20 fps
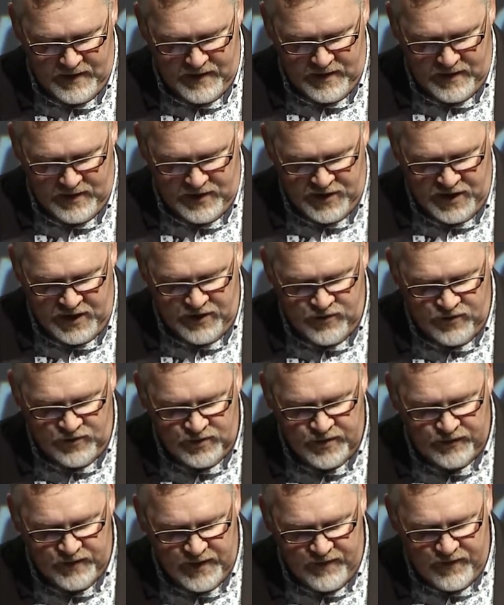Central
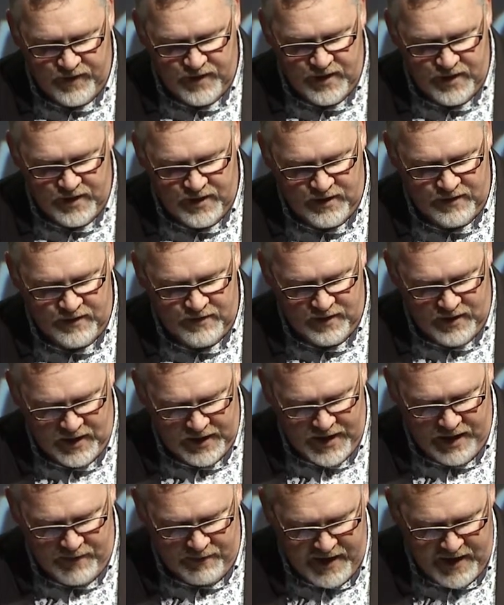to everything I
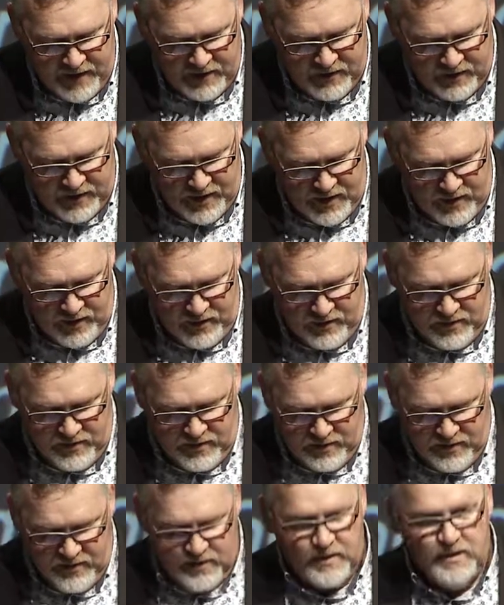come back to, though,
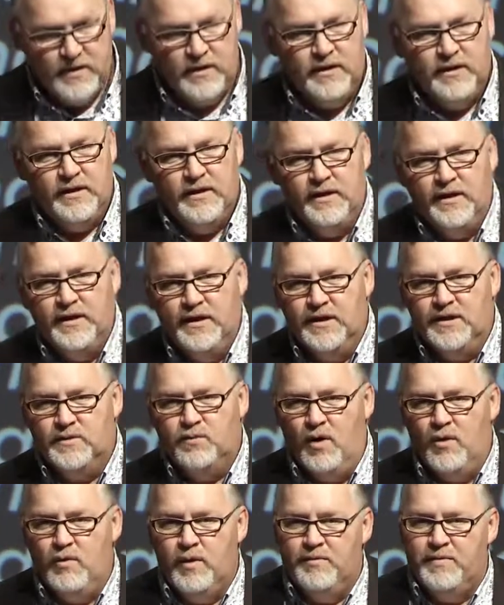is
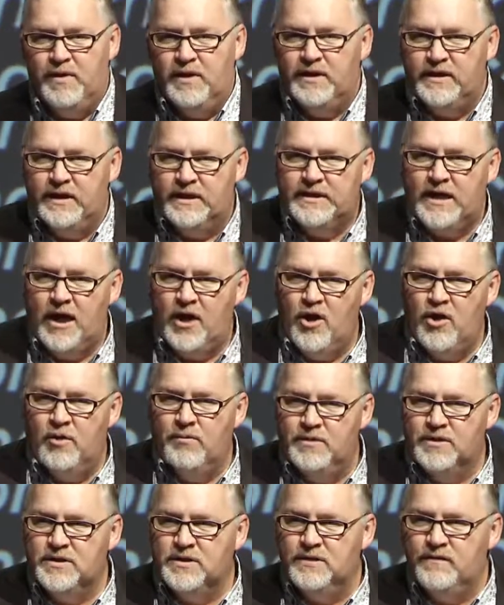what we're building as
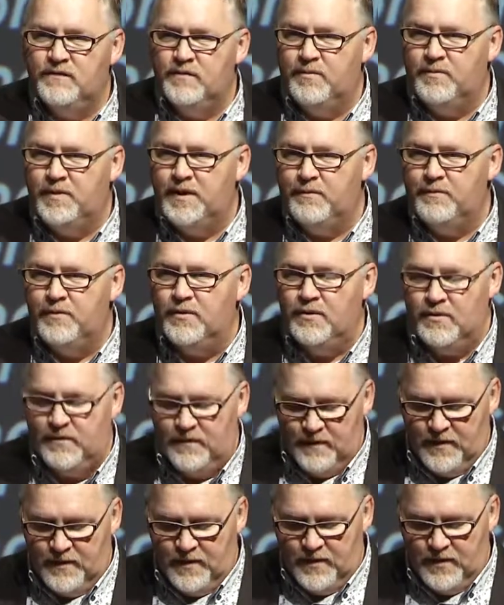homes for people
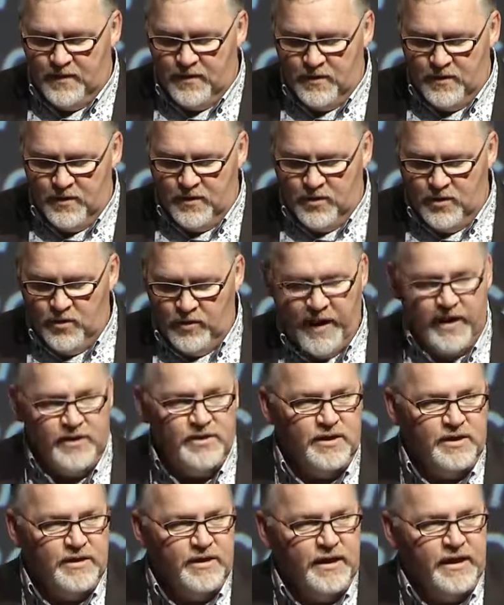who
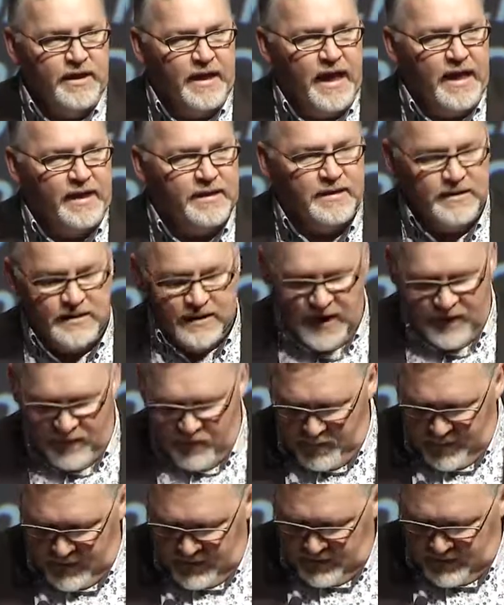actually need us as
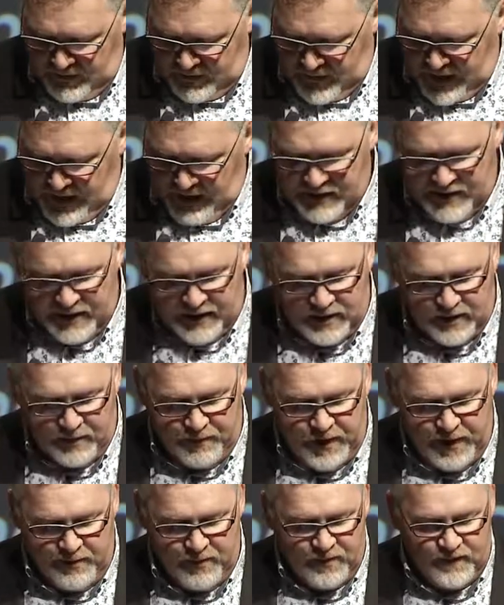government, us as the
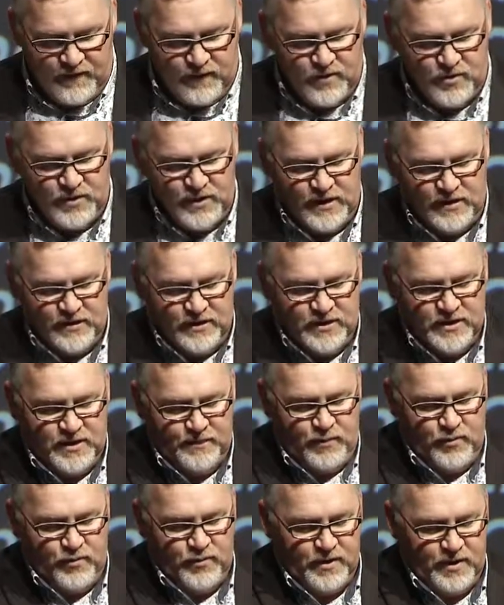people of New Zealand, to
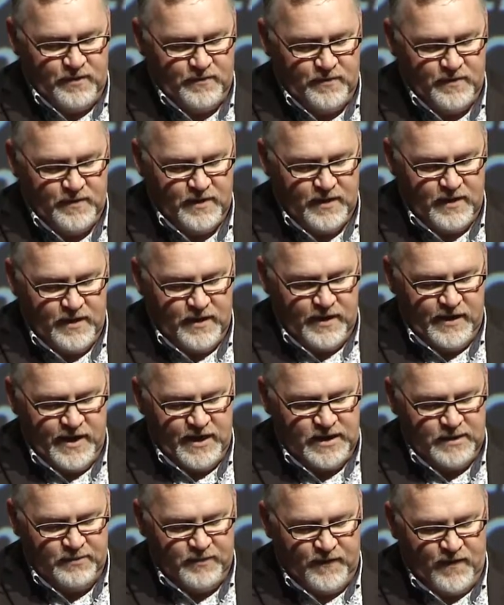support them. And that's
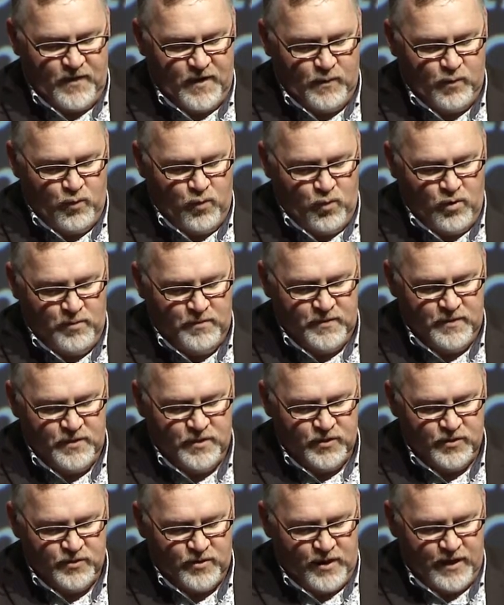to provide warm,
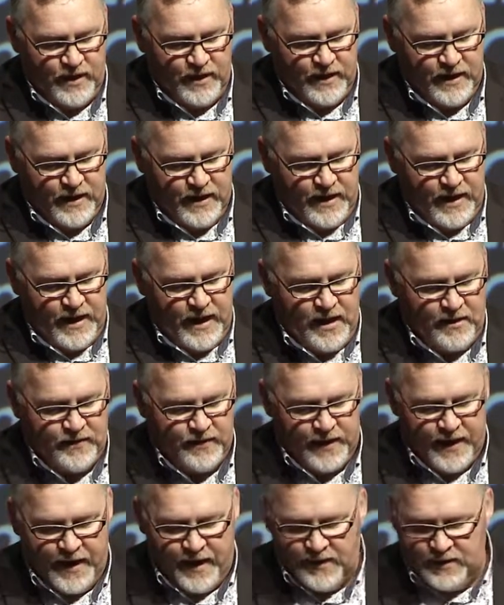dry, healthy
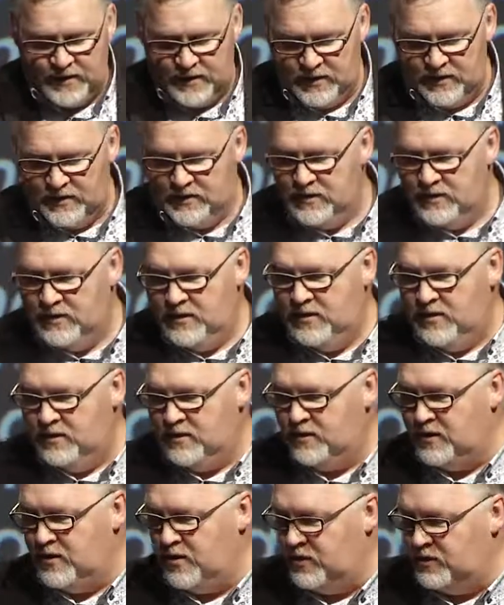houses to
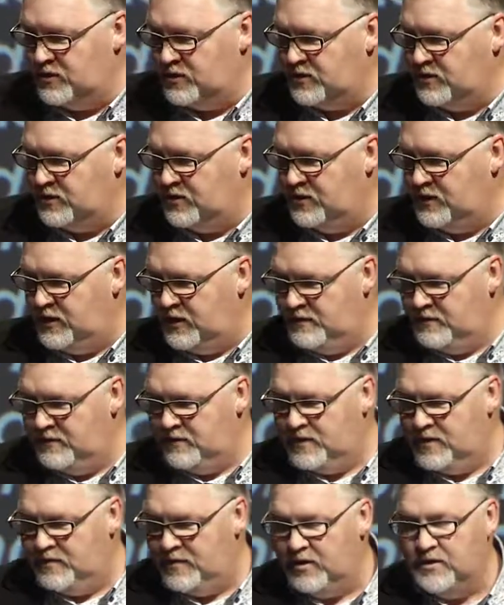those who need it
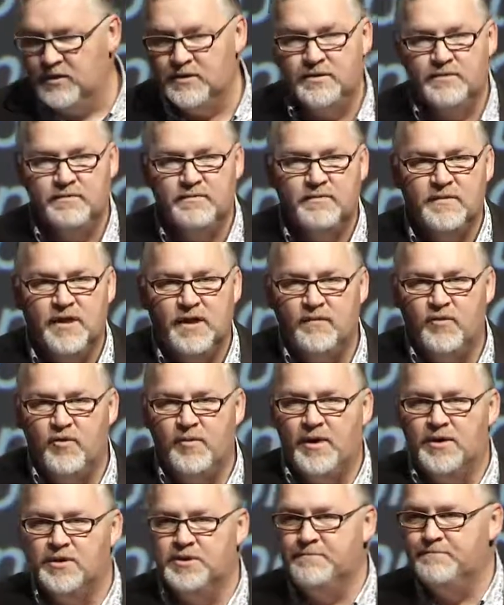the most. Thank you very
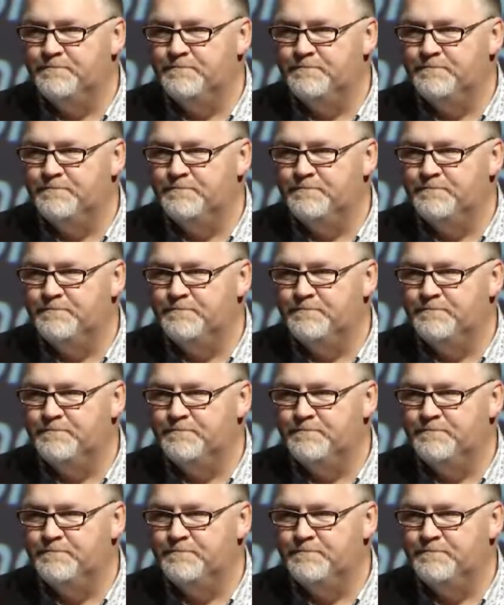much.